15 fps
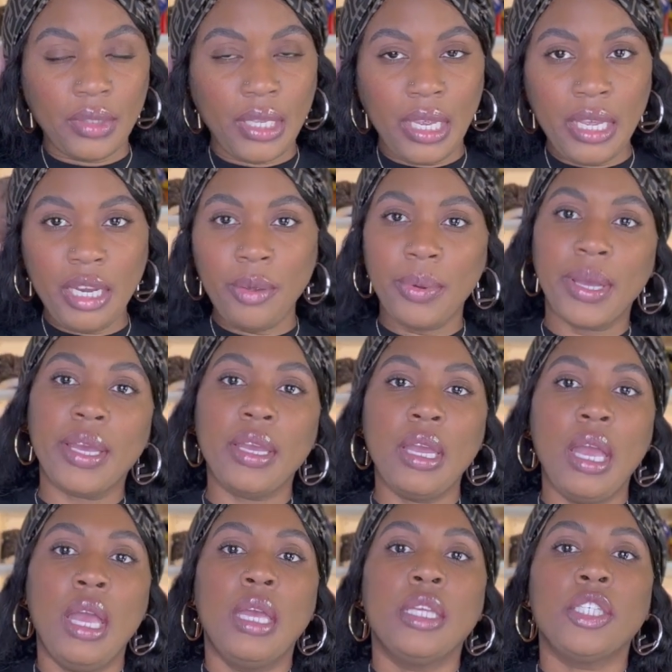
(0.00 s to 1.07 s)
anyway,
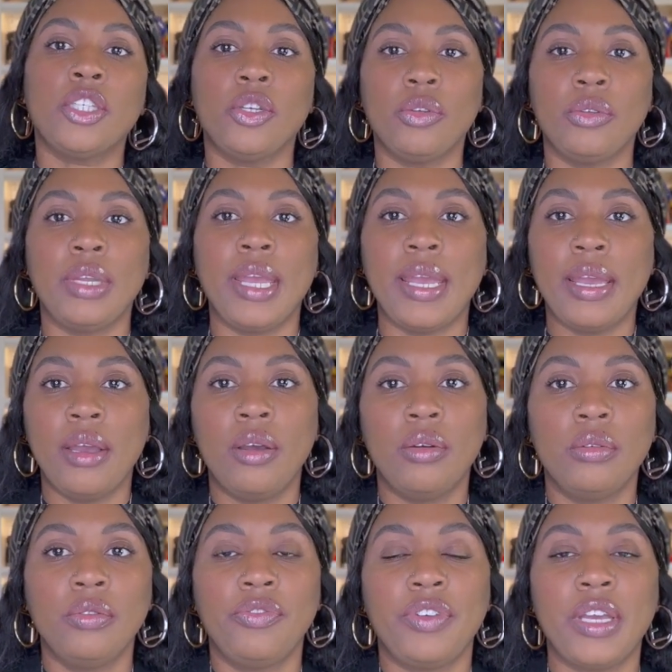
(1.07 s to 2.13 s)
so
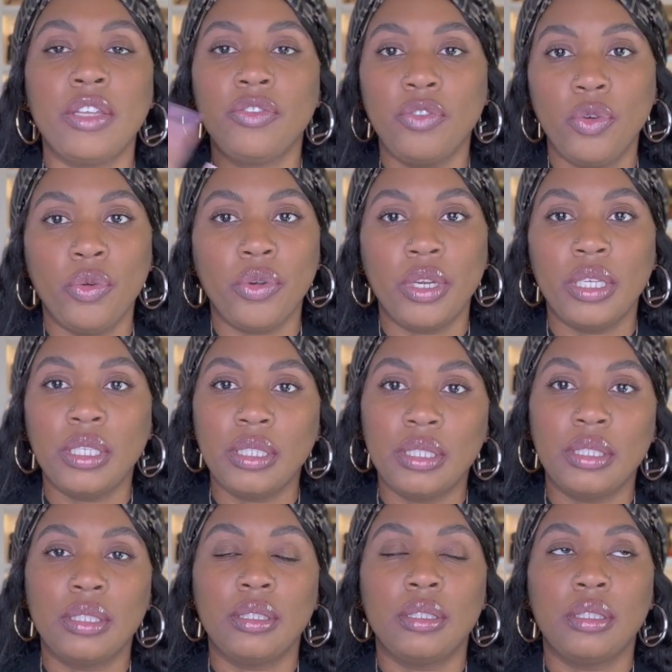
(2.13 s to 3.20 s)
now fast forward
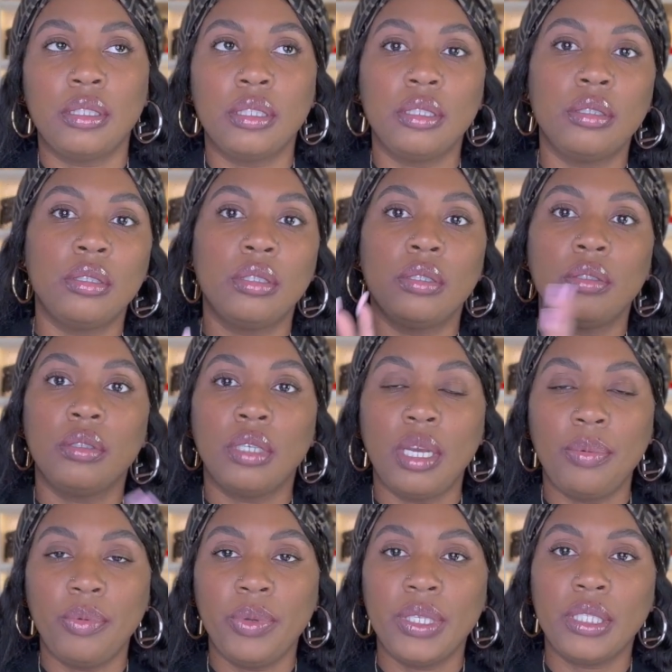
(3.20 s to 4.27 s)
till a
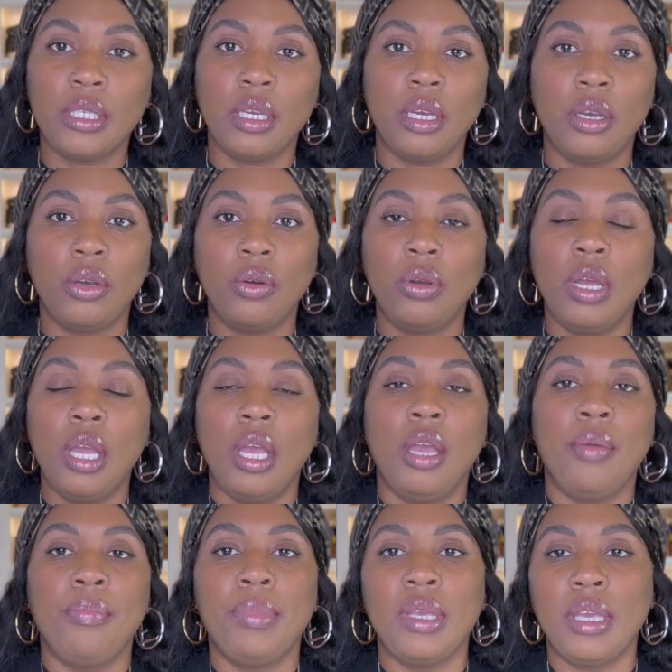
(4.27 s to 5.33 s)
couple weeks ago,
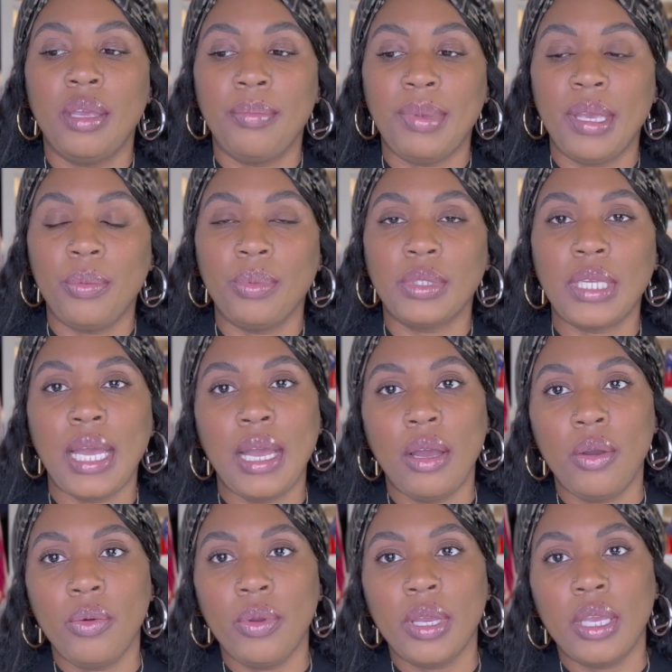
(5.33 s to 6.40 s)
me and Babe was
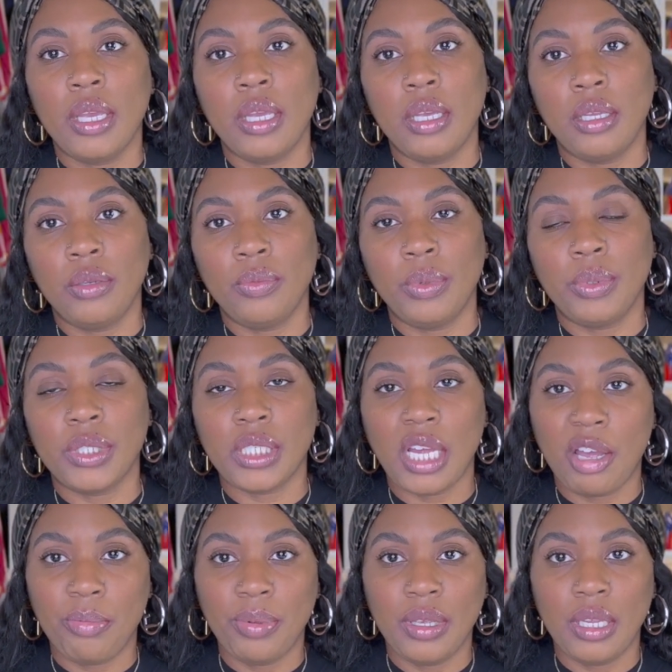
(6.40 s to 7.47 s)
out and we were
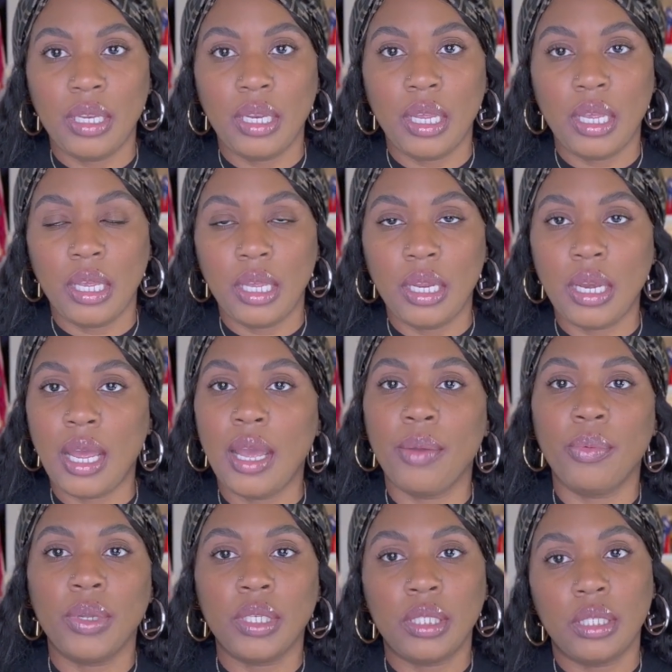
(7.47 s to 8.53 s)
shopping, and
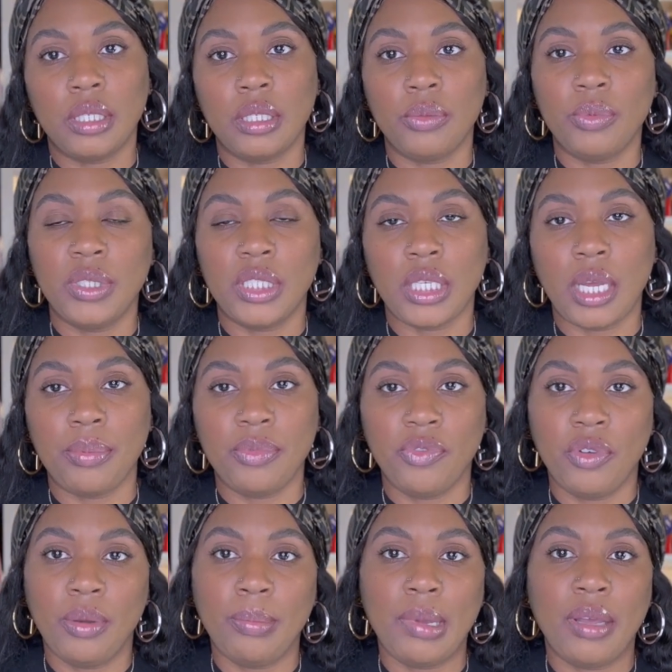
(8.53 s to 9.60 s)
we shopped
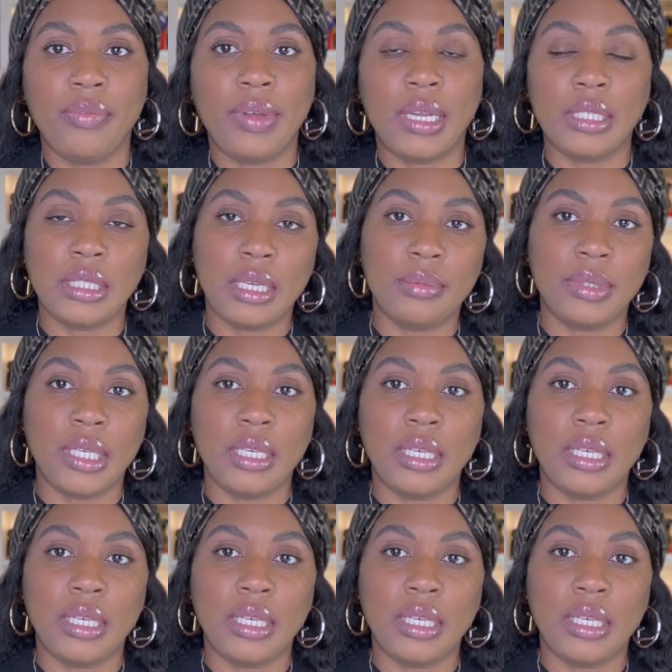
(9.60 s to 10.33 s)
for my Valentine's Day